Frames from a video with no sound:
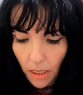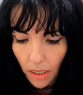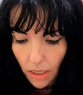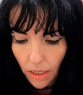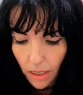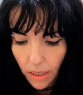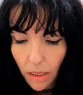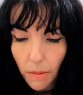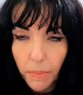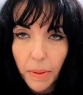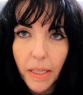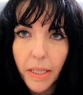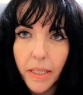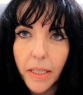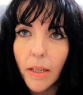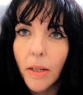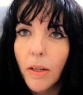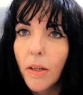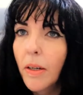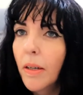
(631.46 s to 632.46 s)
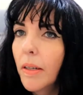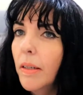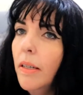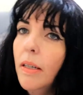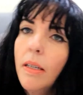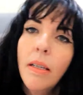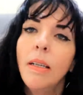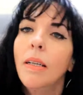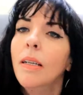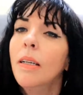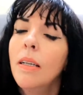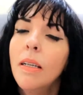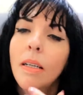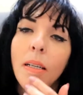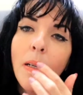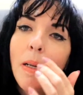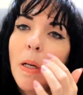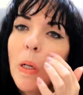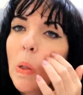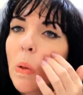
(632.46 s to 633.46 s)
little bit on
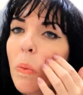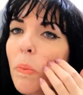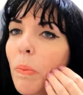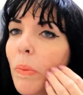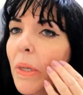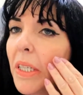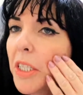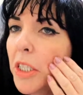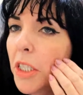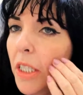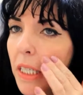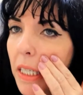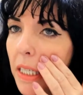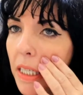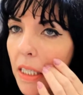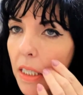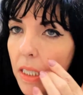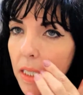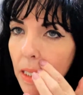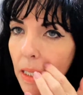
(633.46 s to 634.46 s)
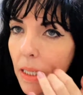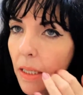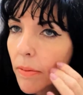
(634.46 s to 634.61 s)
my cheeks.